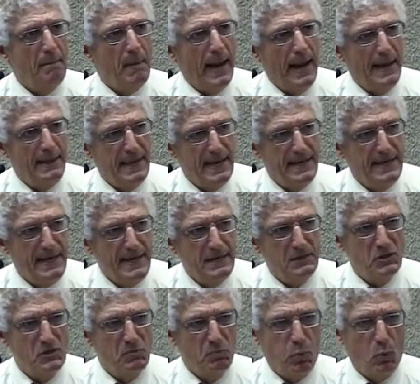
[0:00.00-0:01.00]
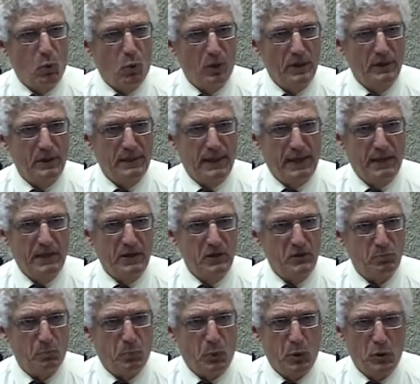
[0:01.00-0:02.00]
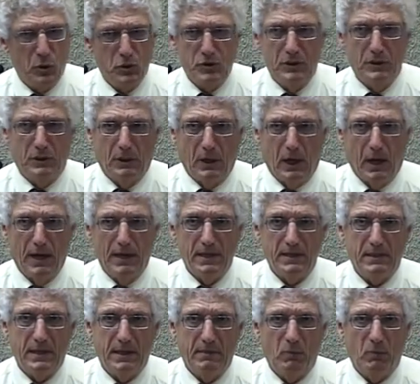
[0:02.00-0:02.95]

And they need support that is personalized.